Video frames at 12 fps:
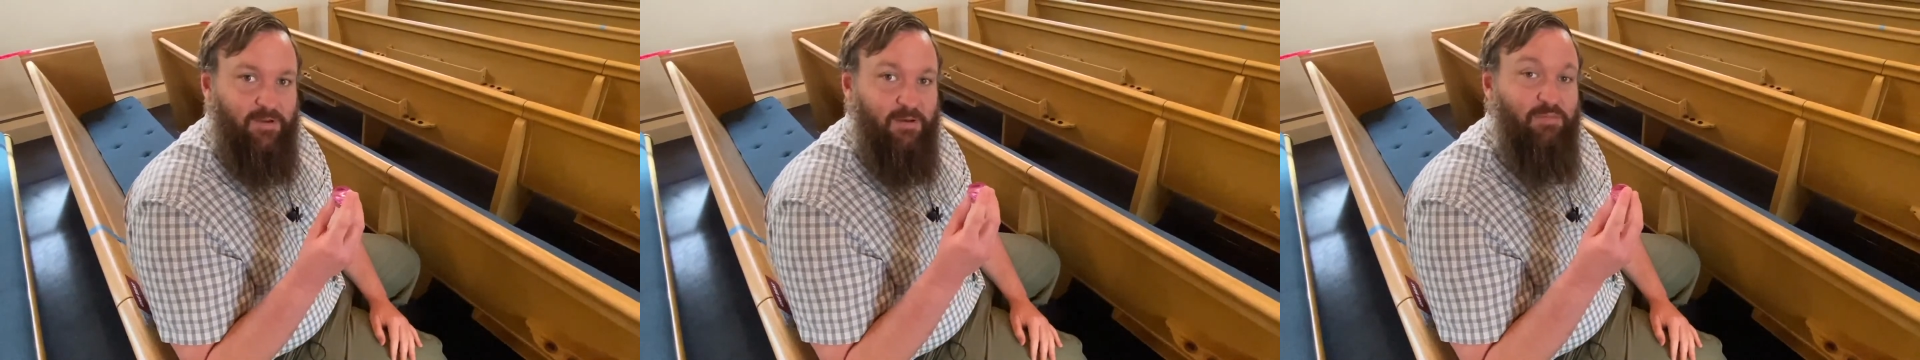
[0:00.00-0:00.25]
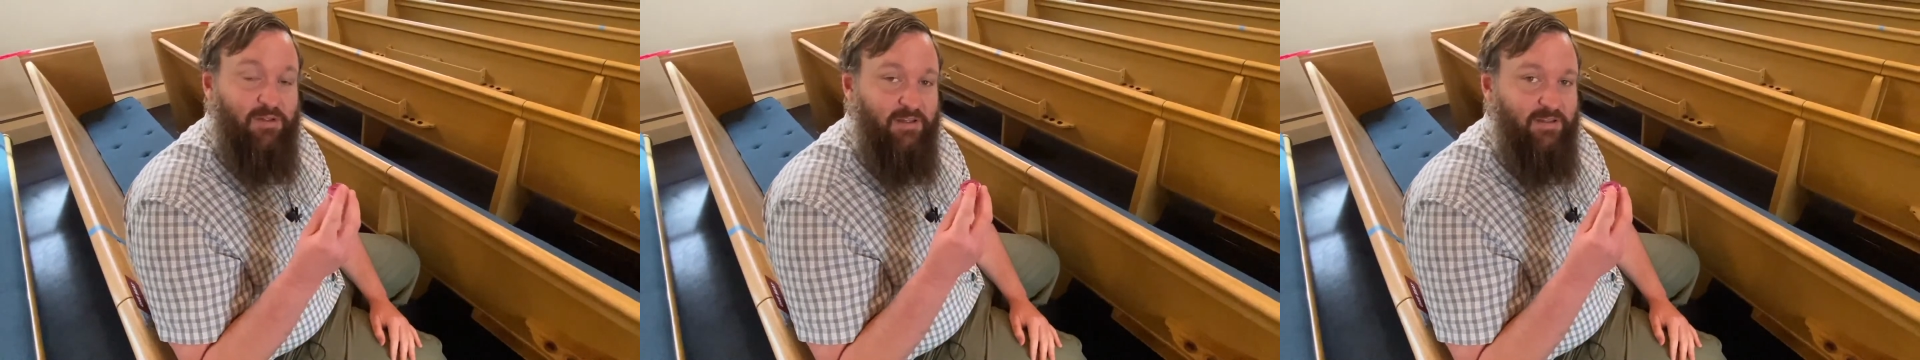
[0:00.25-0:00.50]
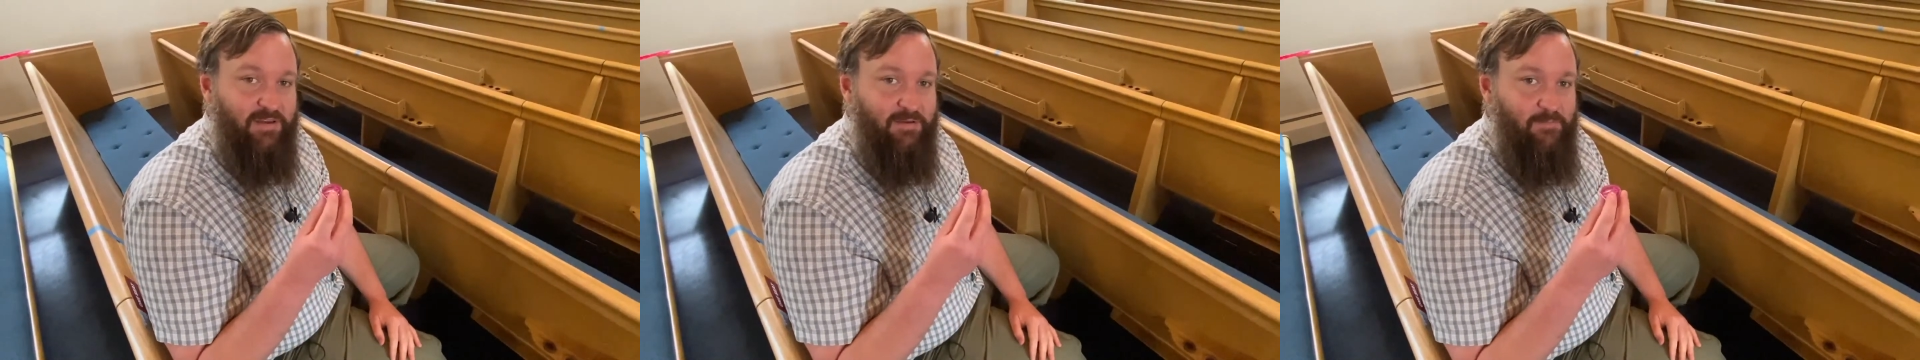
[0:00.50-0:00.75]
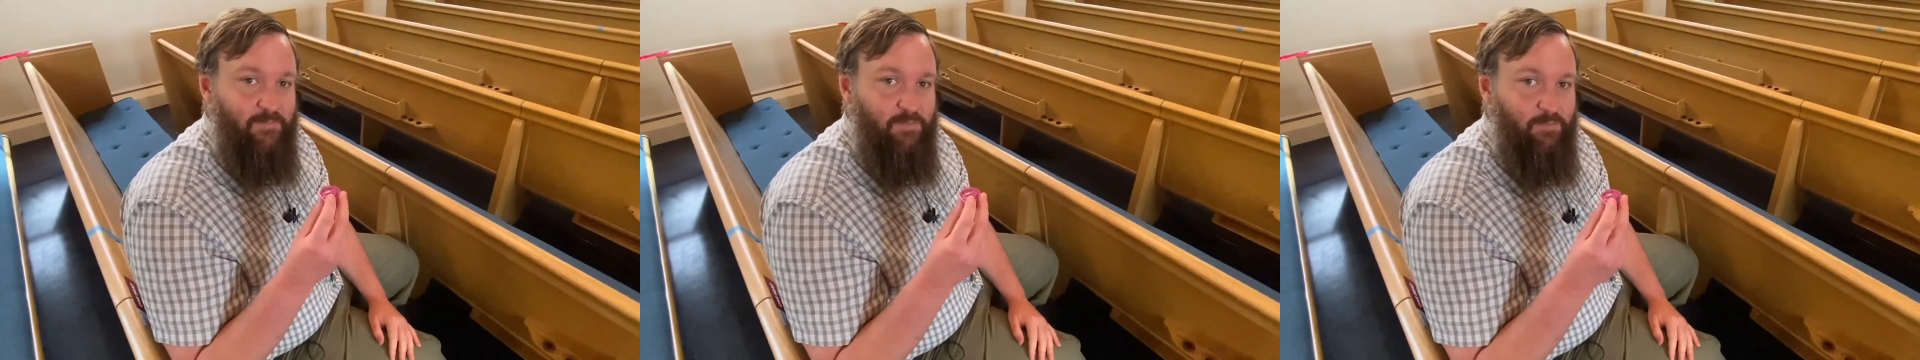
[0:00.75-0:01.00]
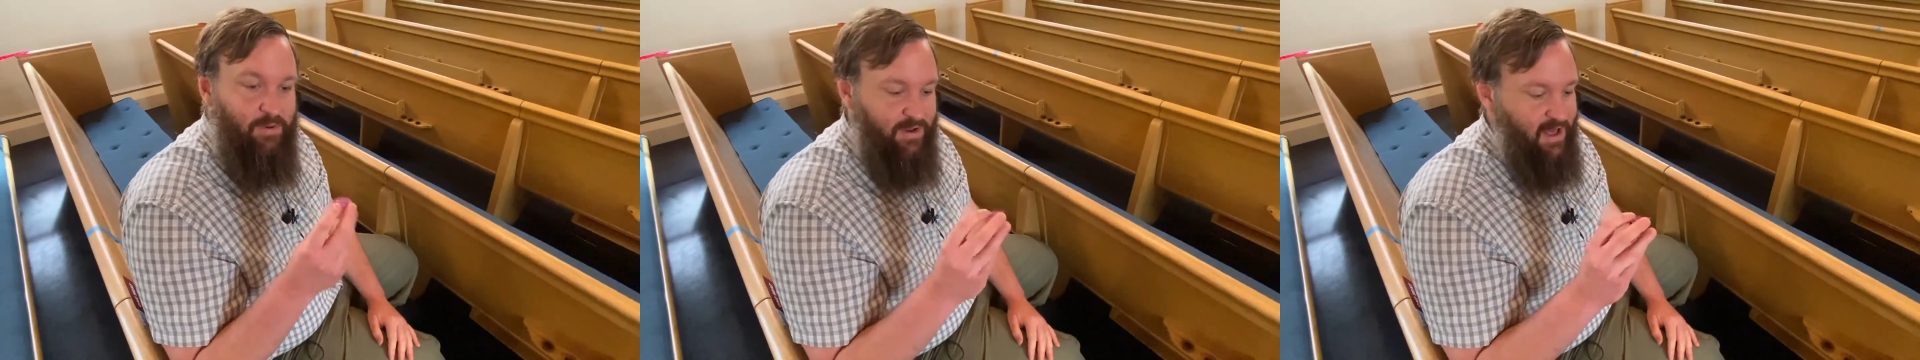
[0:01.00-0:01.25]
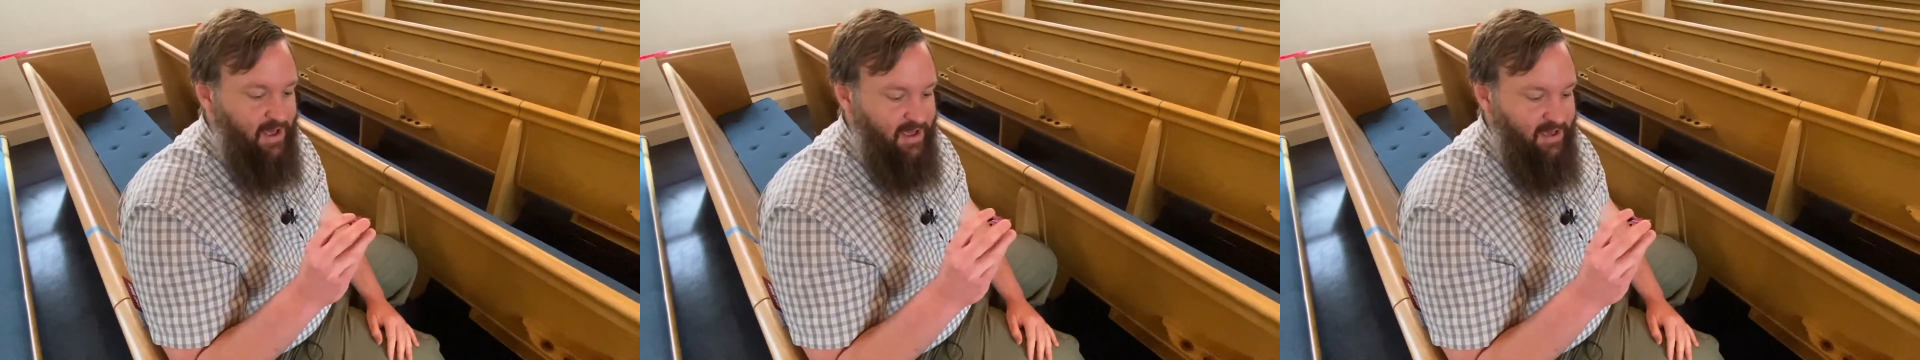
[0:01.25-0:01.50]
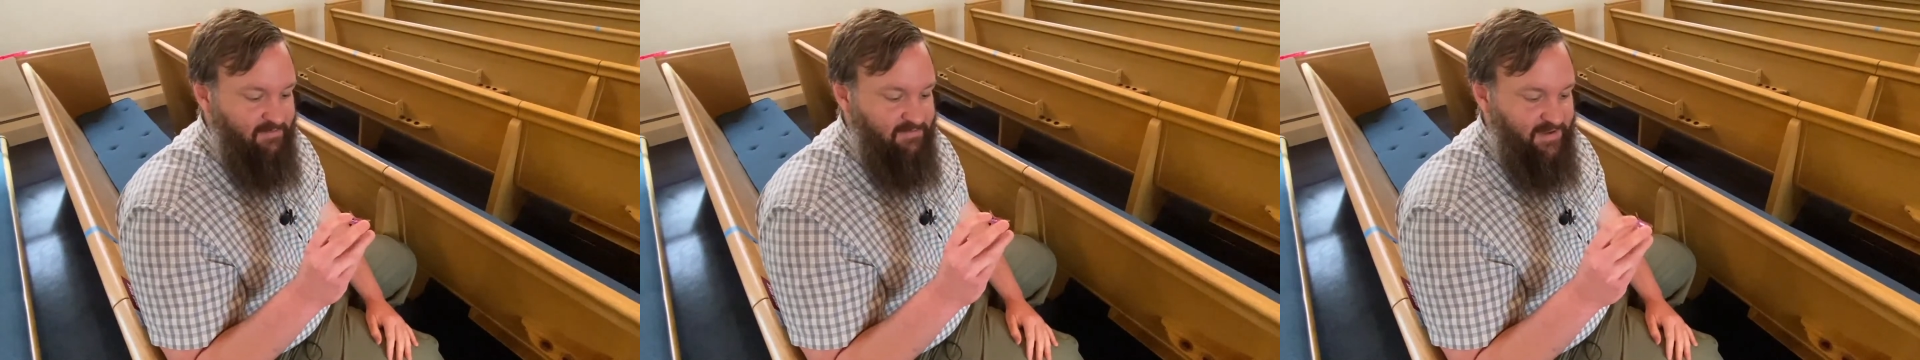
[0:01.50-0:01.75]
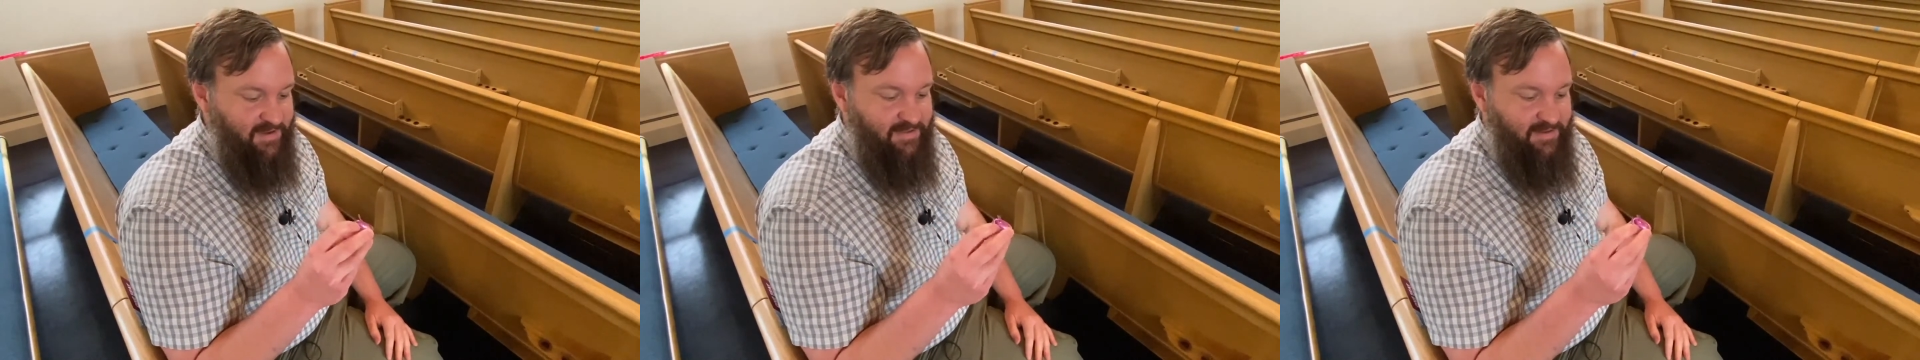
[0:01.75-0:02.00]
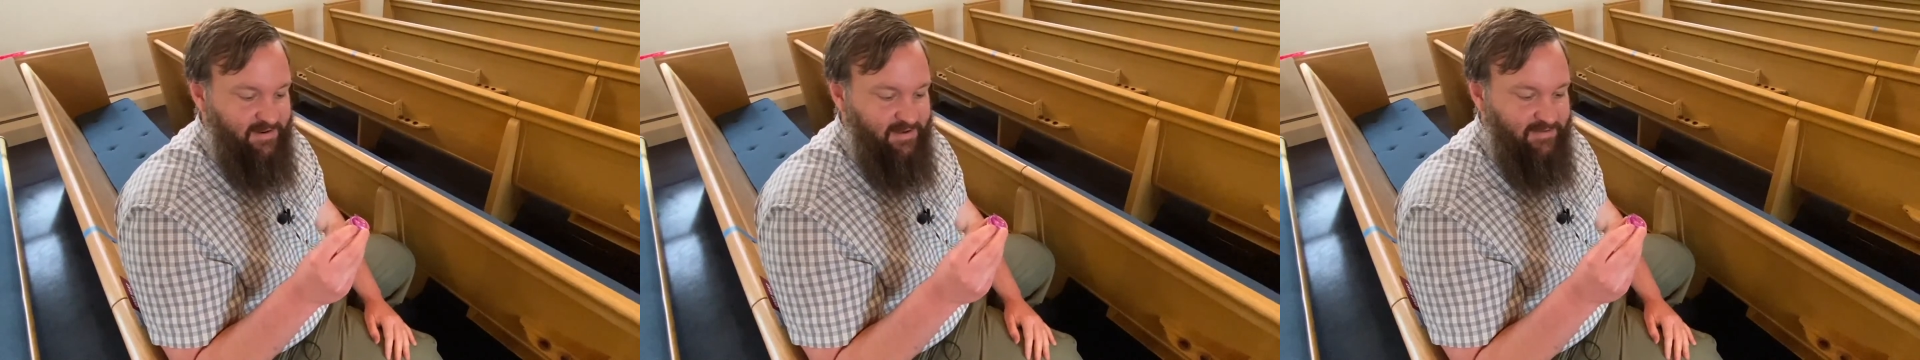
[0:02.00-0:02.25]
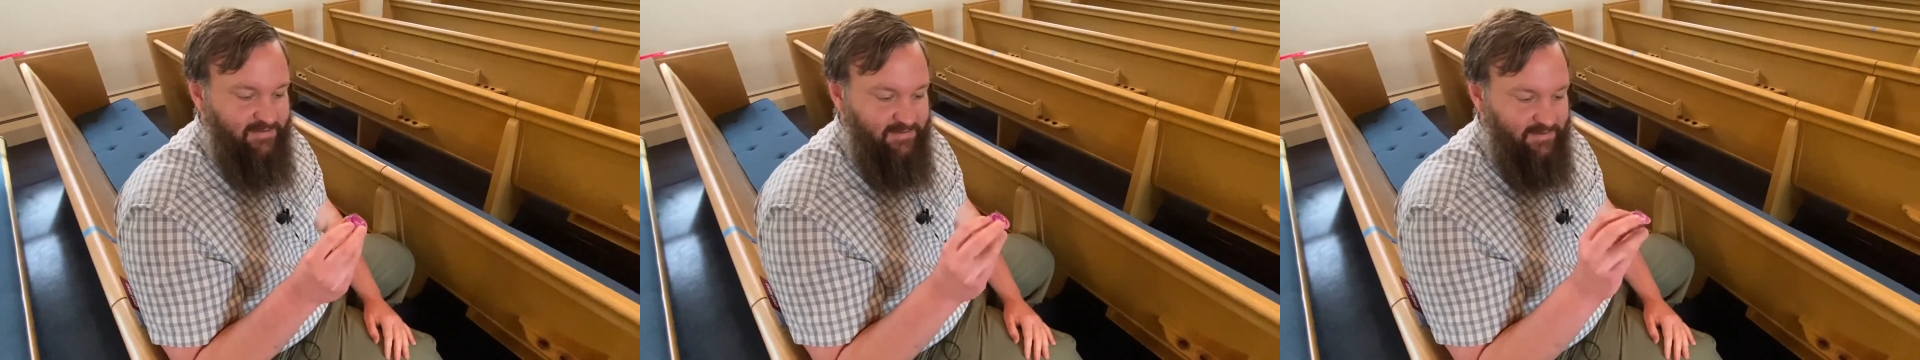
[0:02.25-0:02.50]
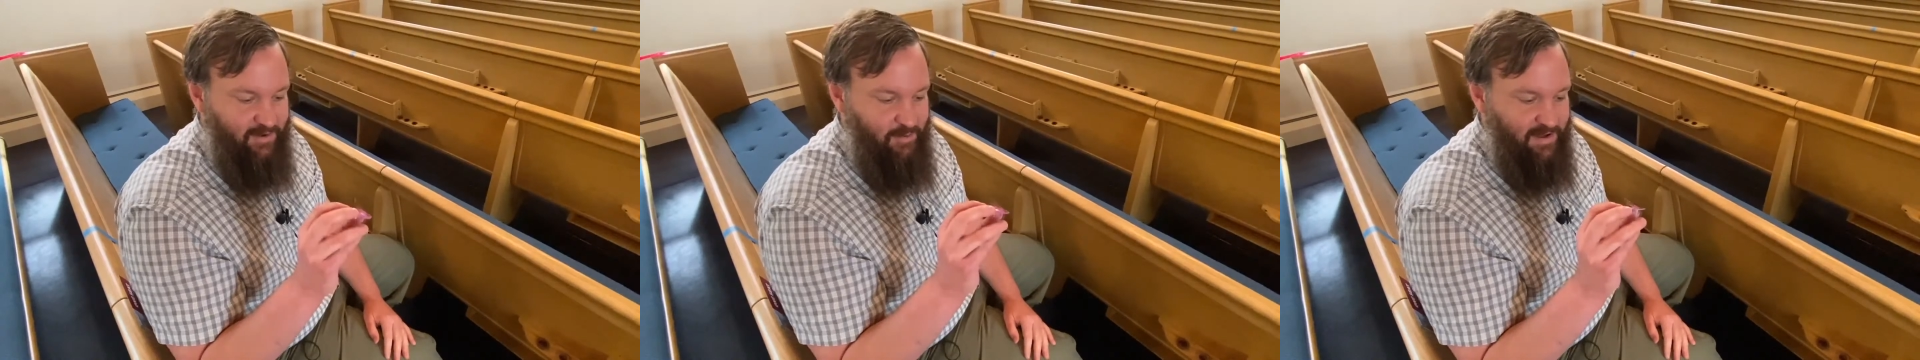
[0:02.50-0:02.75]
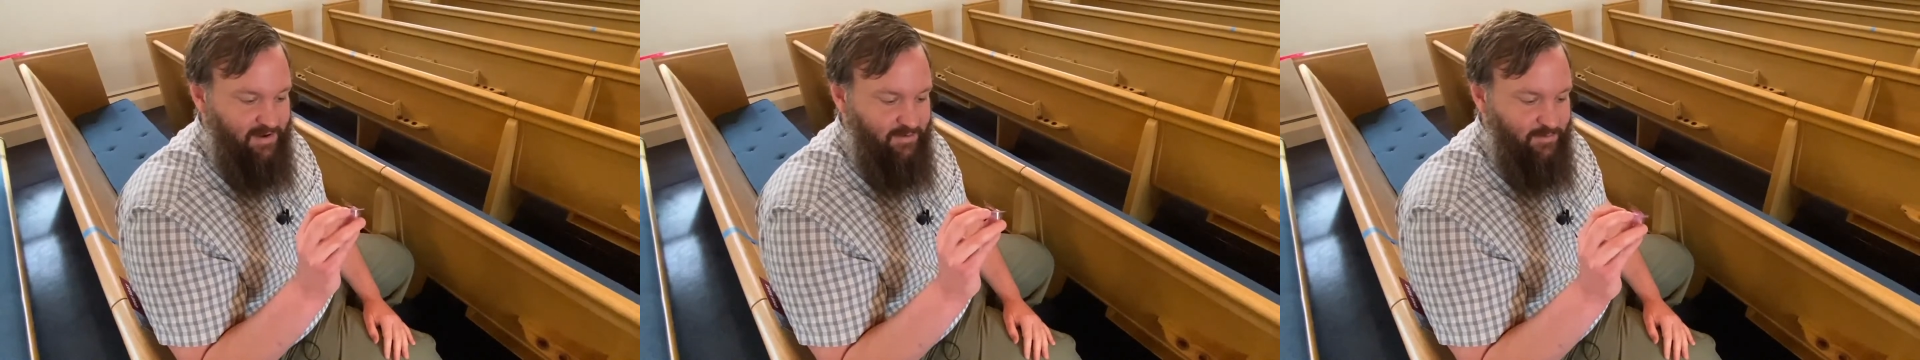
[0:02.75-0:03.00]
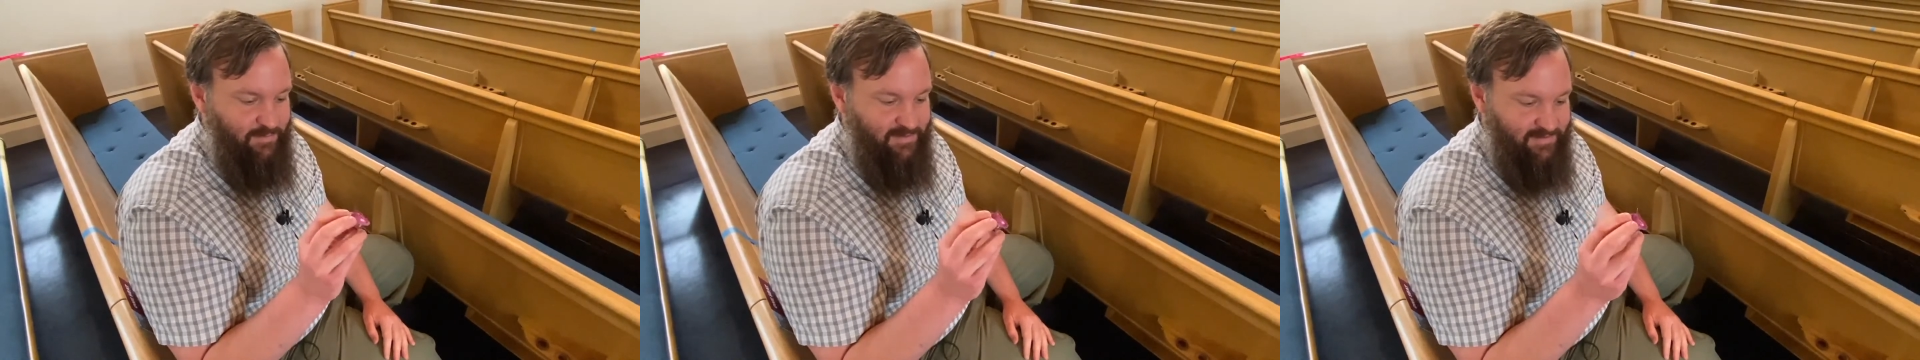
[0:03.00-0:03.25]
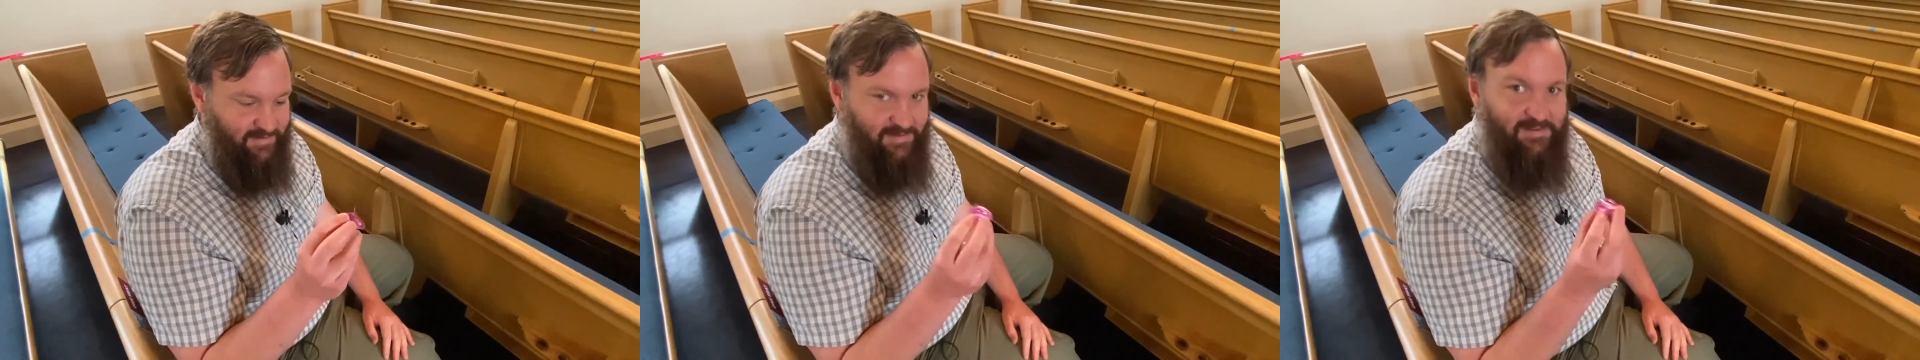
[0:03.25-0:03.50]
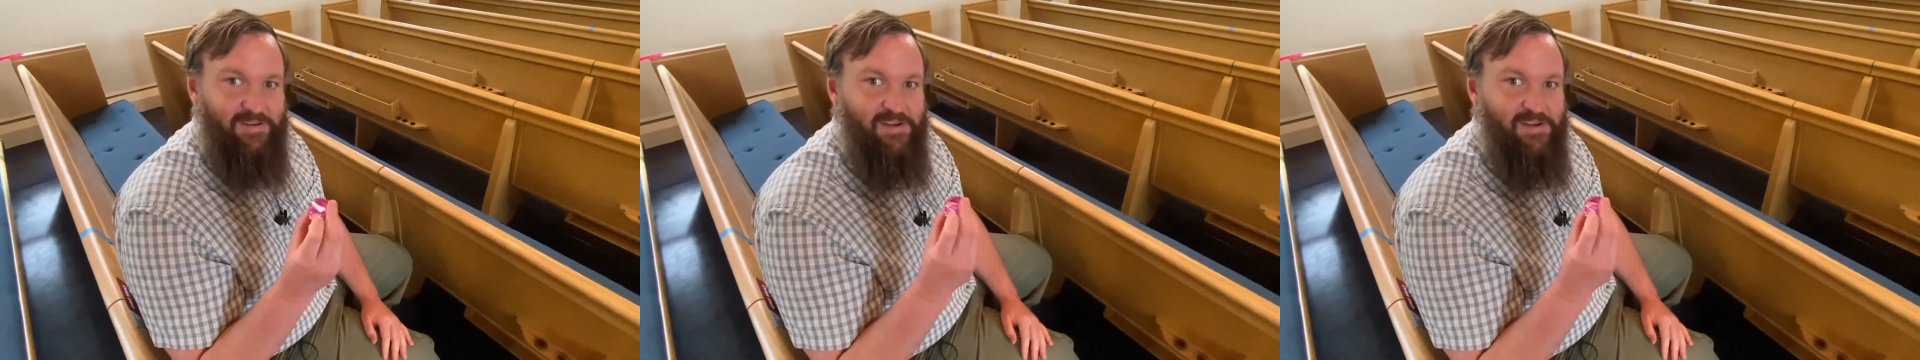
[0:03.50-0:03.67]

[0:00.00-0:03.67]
completely, but I have faith in us to know how to do this.